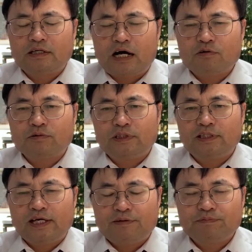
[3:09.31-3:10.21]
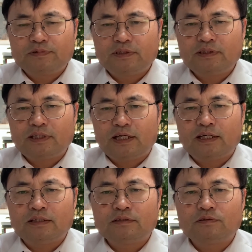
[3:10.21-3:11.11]
how it happened,
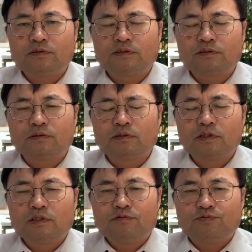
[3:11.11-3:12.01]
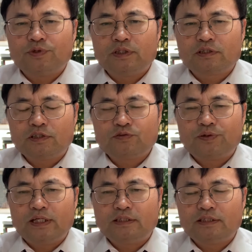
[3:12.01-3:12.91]
and also we
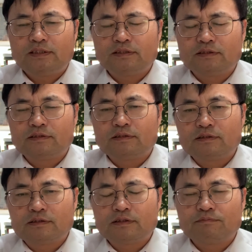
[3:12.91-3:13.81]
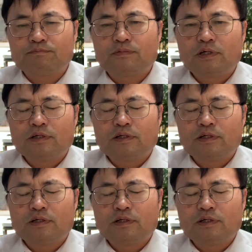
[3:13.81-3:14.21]
calculated some